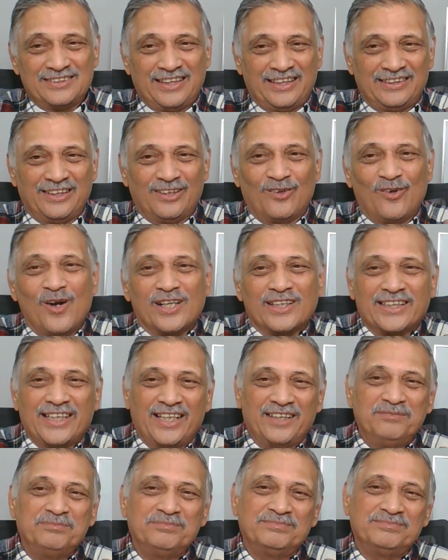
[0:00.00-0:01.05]
at the wrong
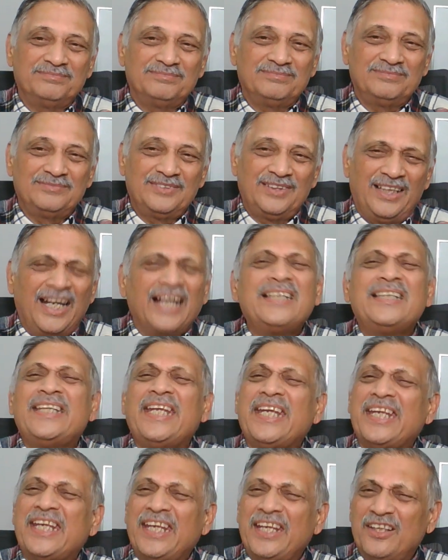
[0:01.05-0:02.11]
time, and
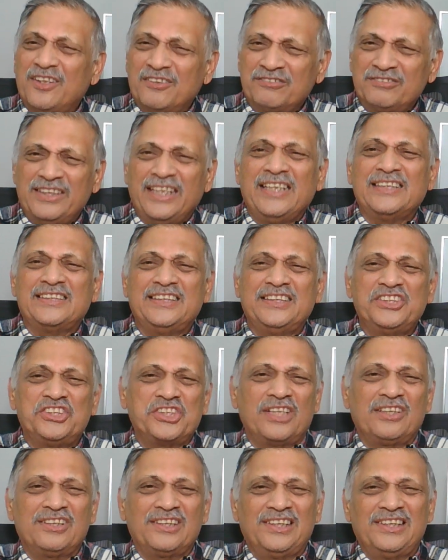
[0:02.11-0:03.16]
take care of things in
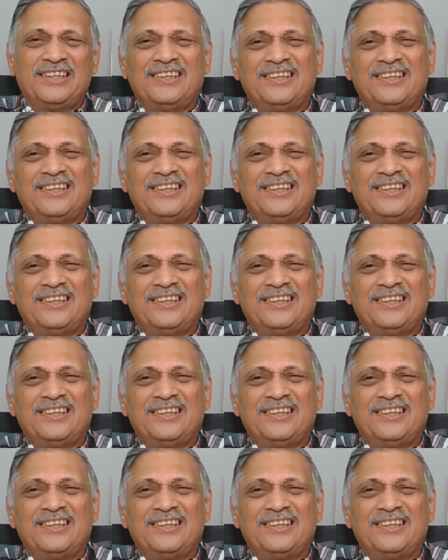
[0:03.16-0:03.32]
general.